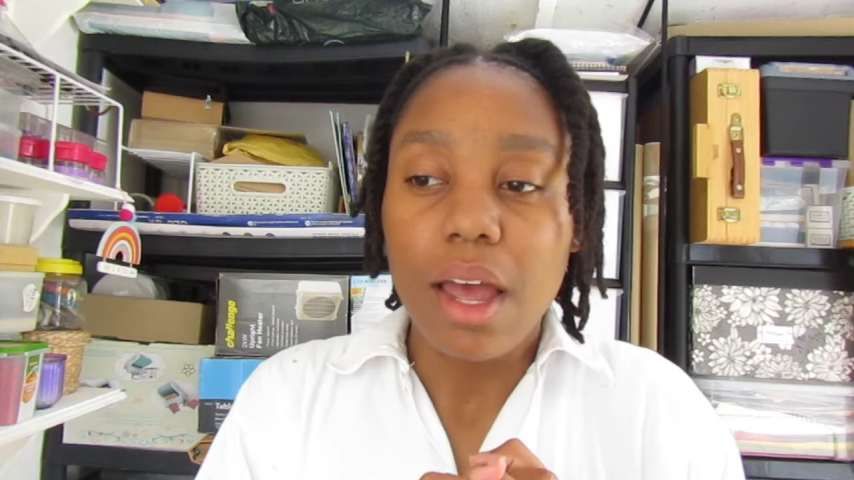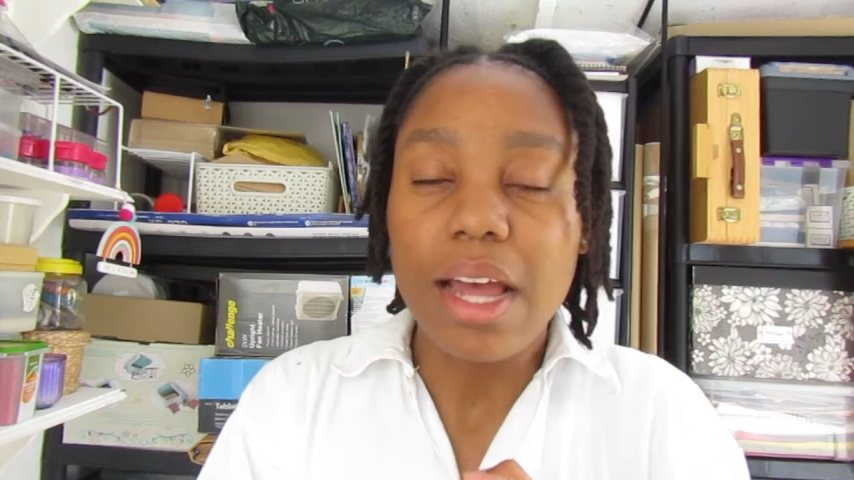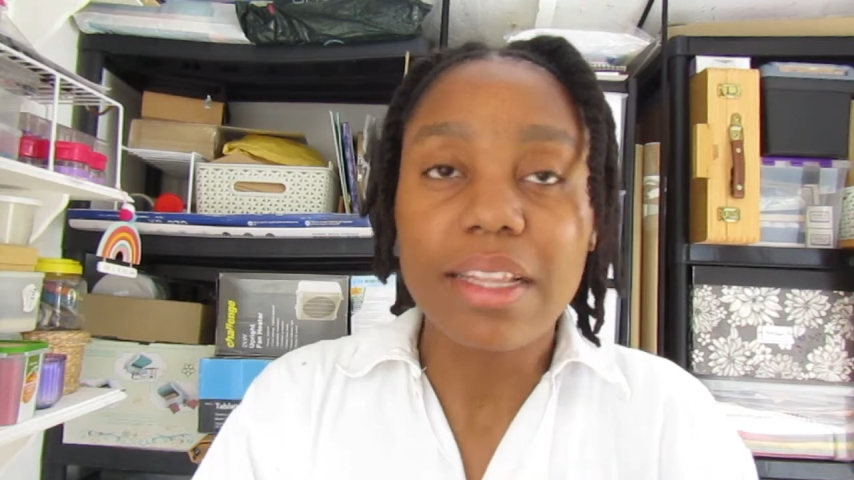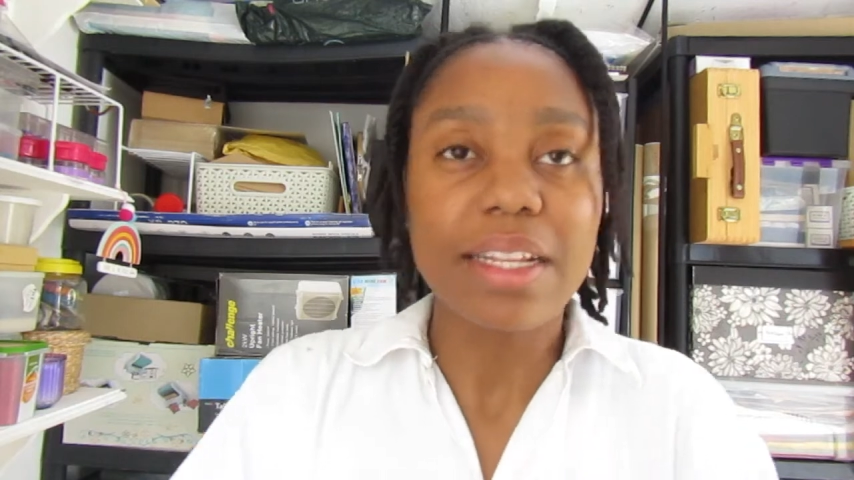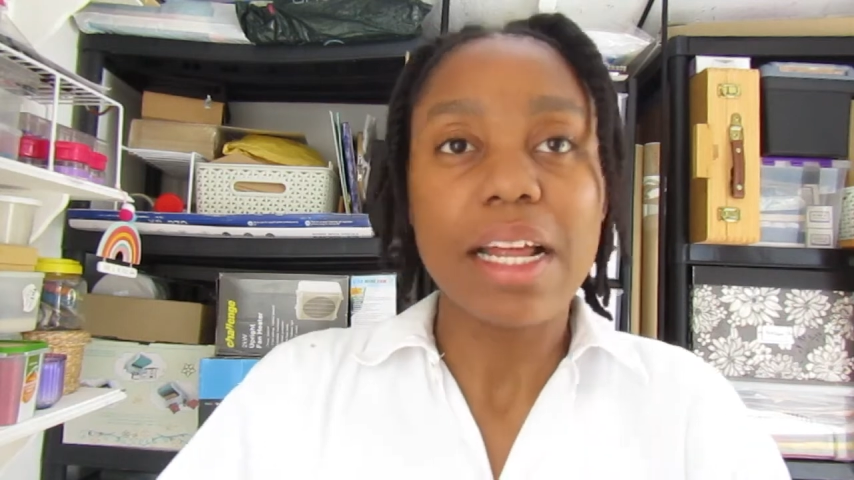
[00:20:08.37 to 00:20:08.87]

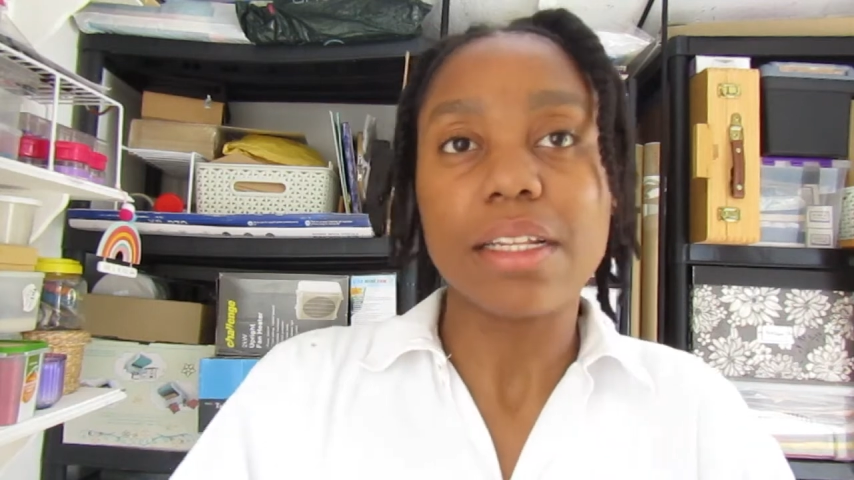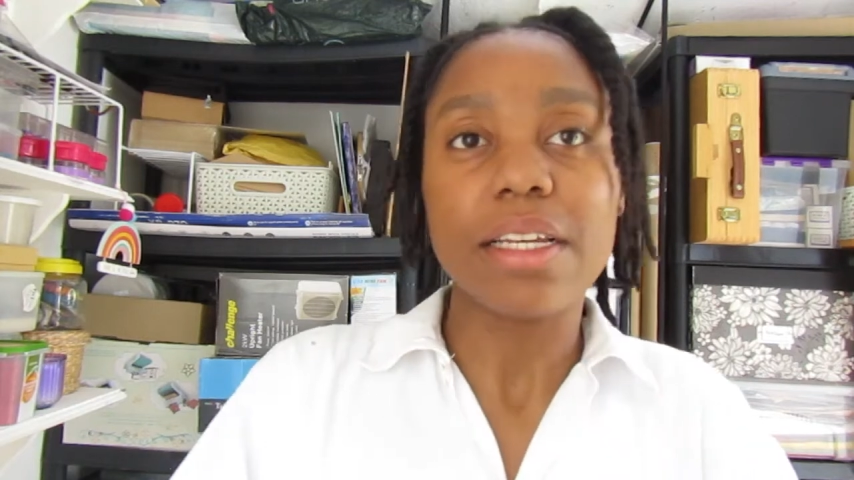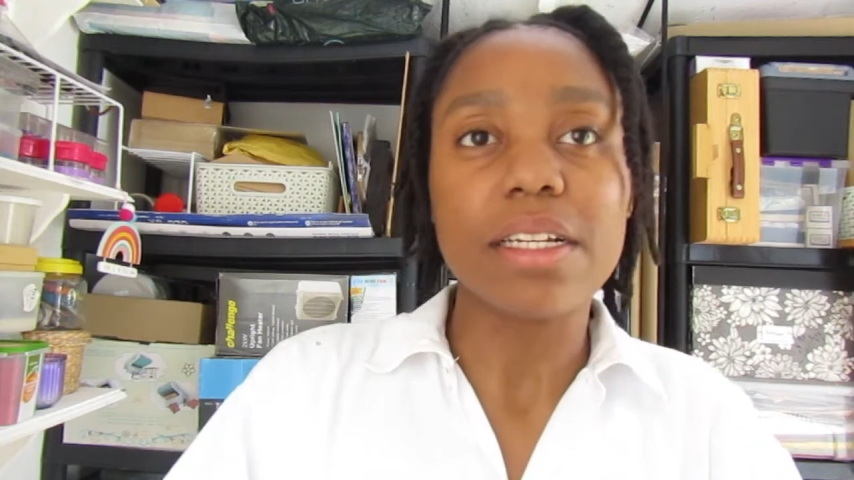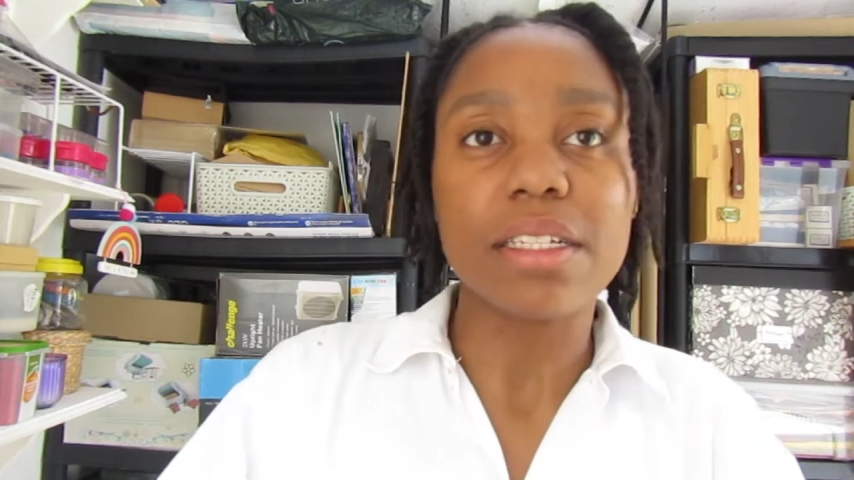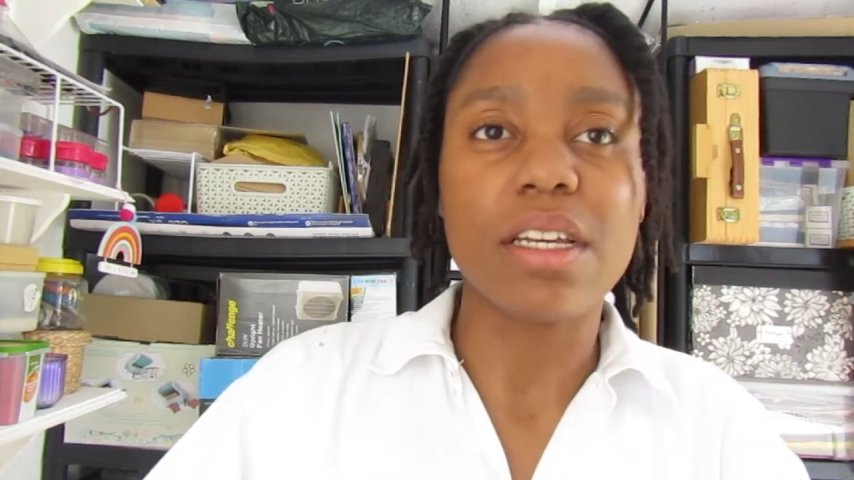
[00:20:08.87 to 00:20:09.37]
and then that'll
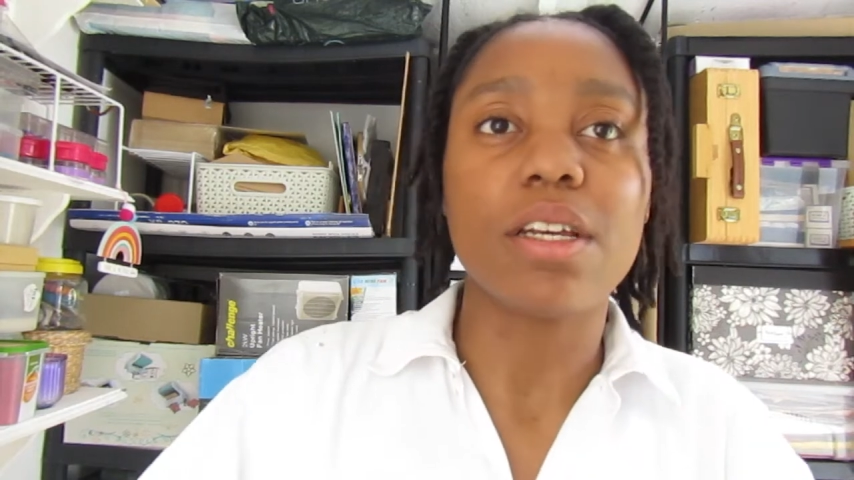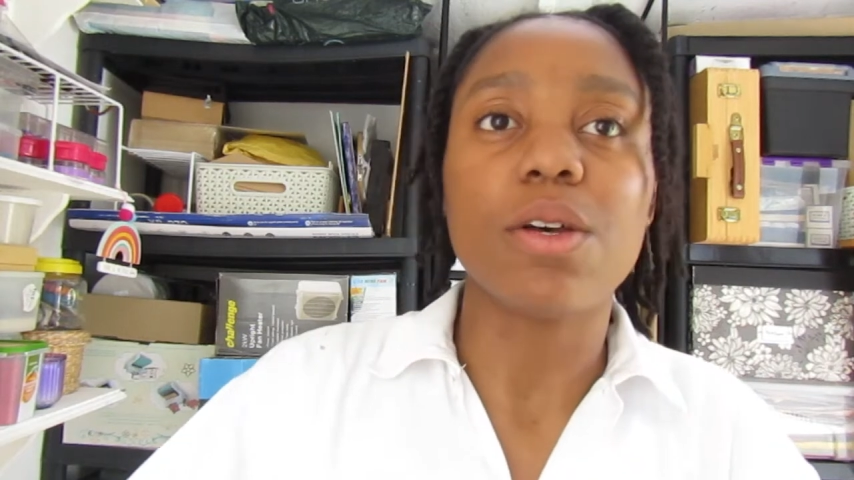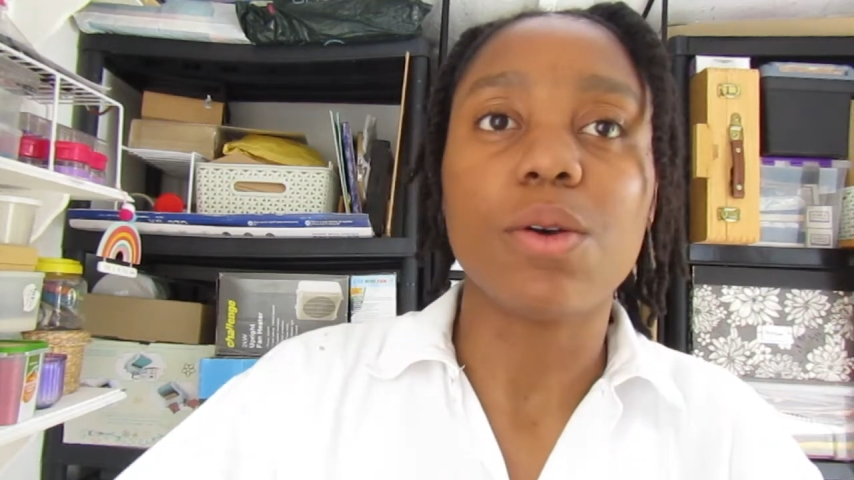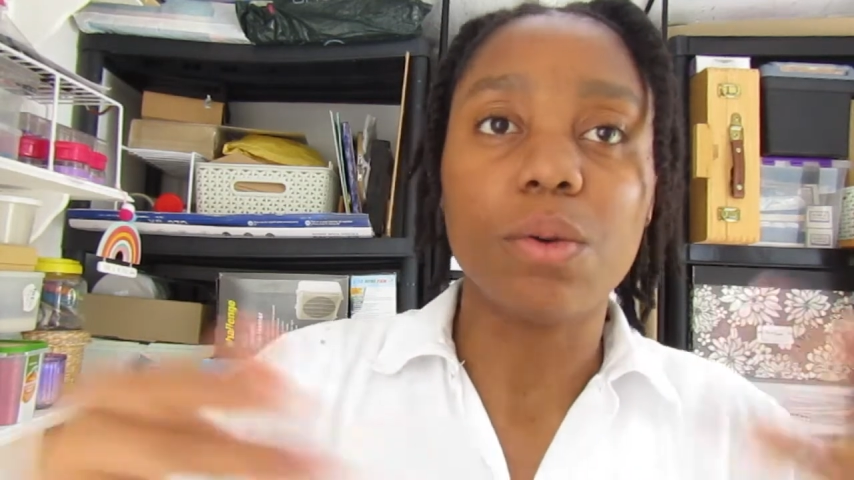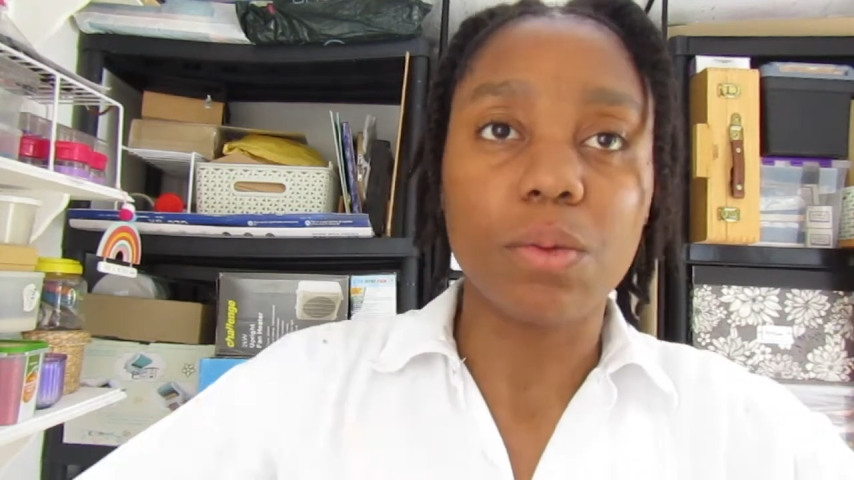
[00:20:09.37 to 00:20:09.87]
lead
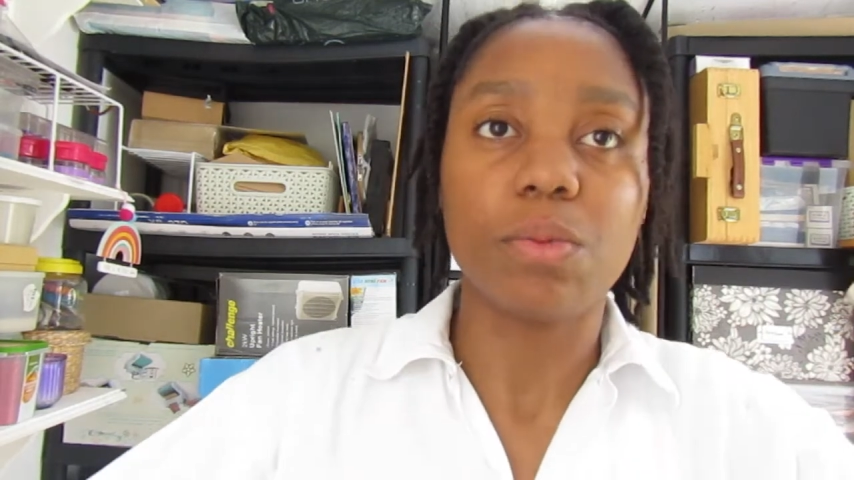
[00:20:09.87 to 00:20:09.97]
into